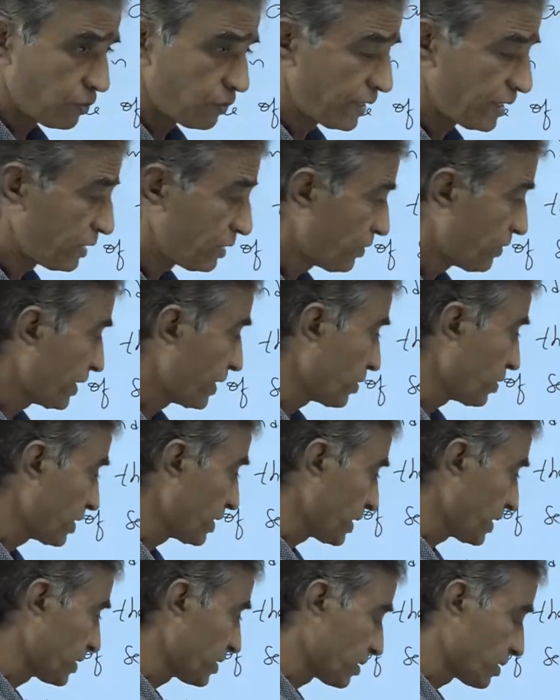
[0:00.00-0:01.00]
once we know
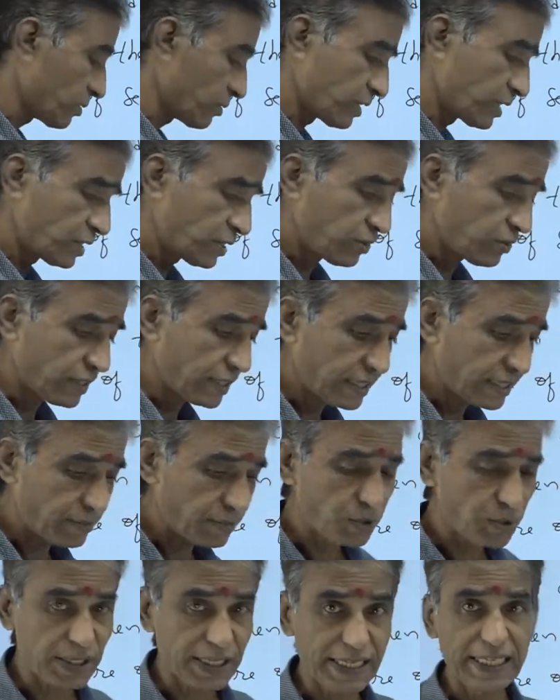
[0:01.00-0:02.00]
this, once you are
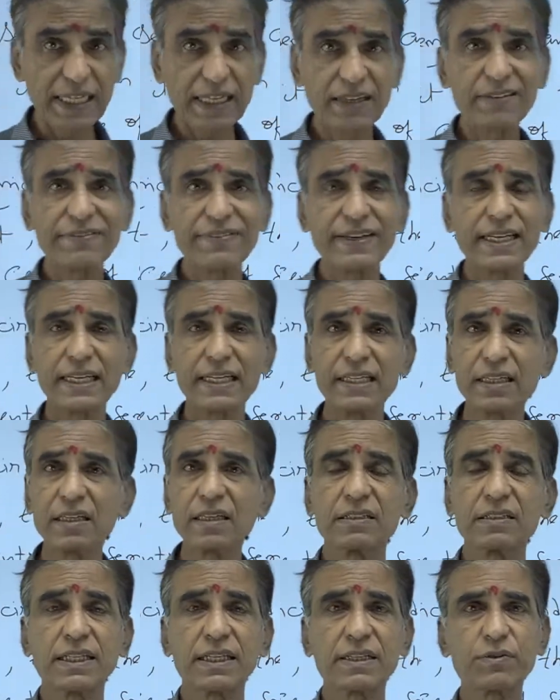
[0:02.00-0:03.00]
able to identify
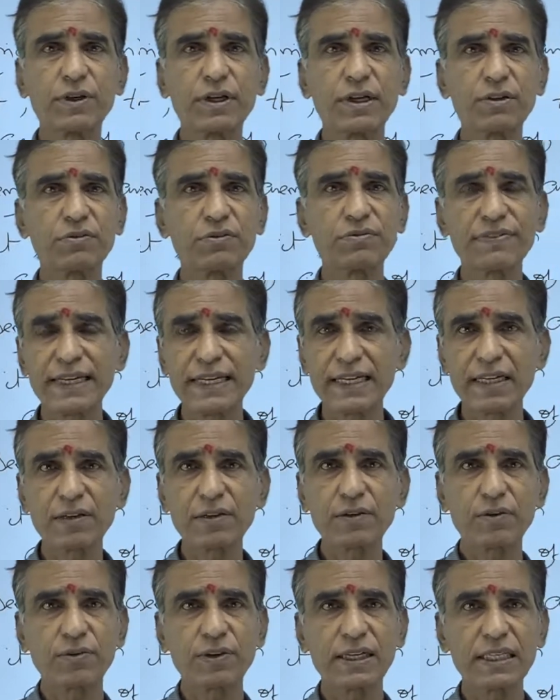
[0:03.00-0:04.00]
that, we have to find
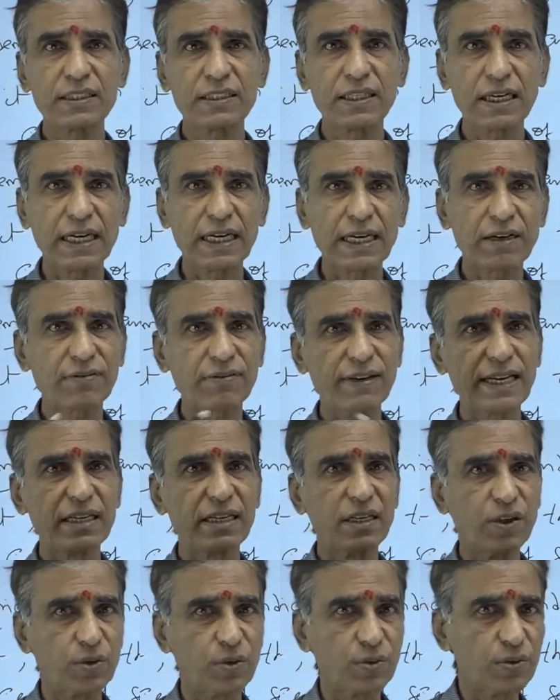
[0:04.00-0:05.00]
out what is the r
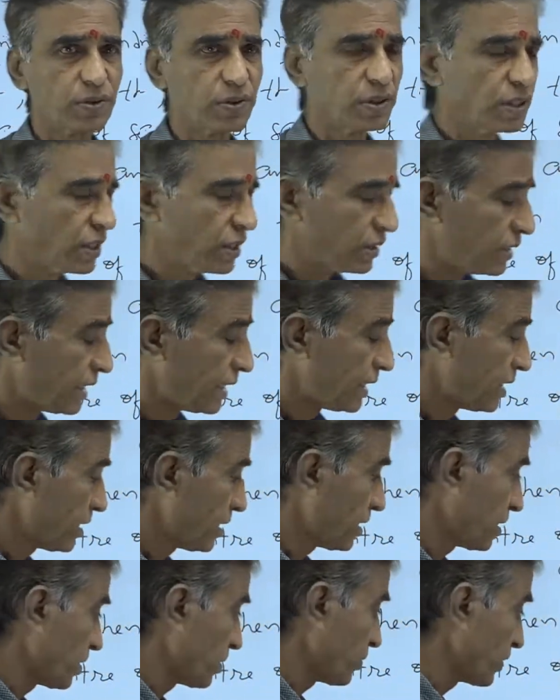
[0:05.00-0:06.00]
value, then
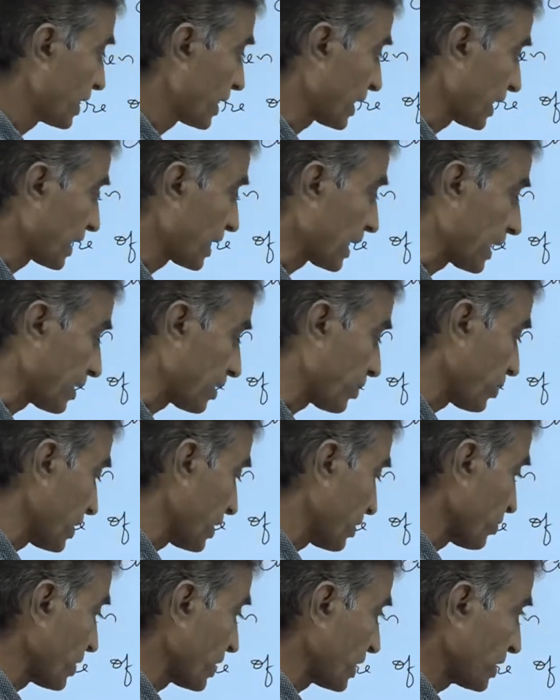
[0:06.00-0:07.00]
we can
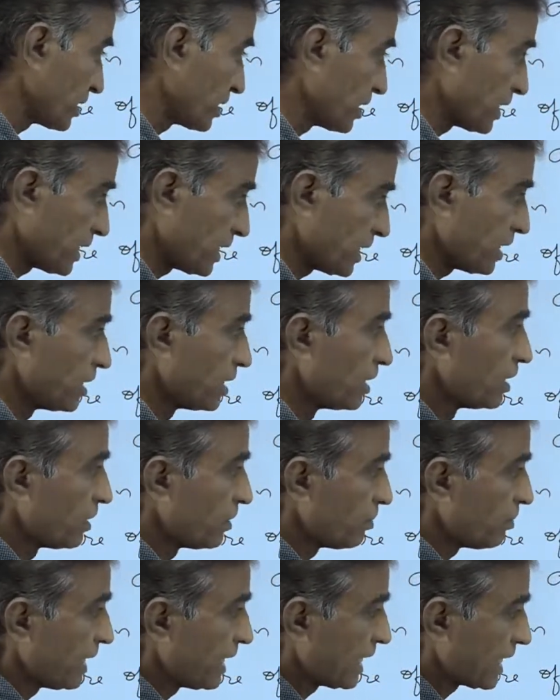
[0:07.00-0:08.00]
calculate what is the
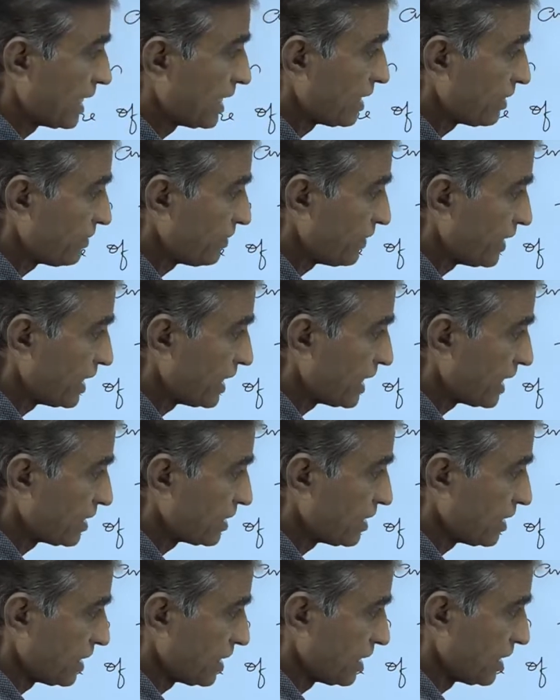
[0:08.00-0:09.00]
magnetic field at
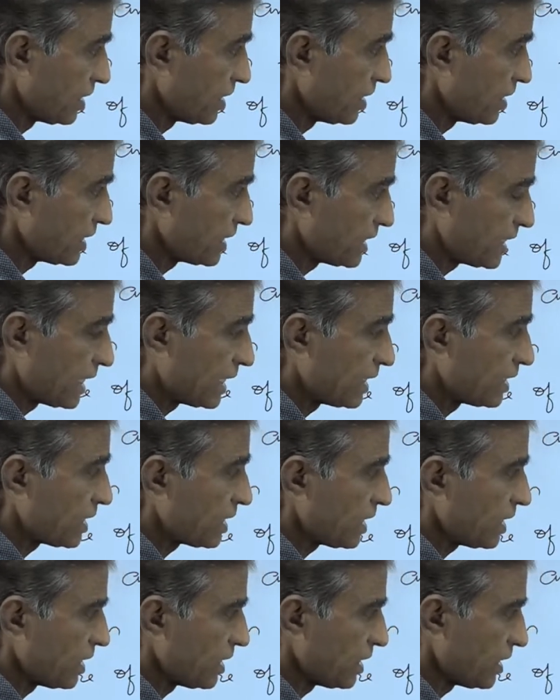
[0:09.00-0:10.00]
the
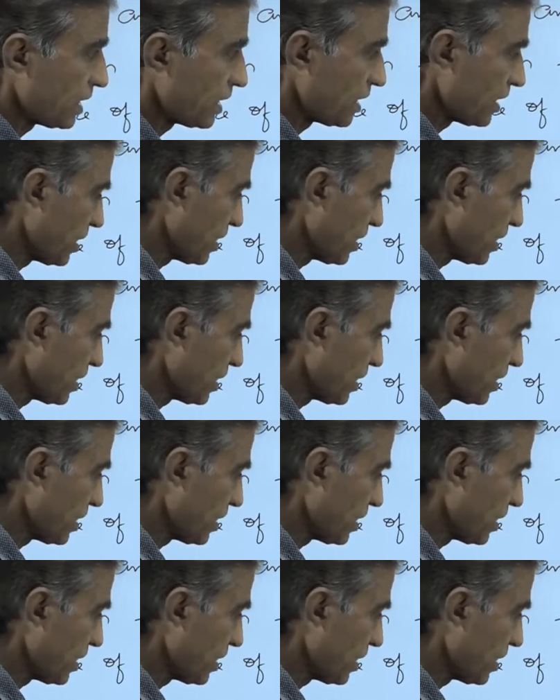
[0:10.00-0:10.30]
center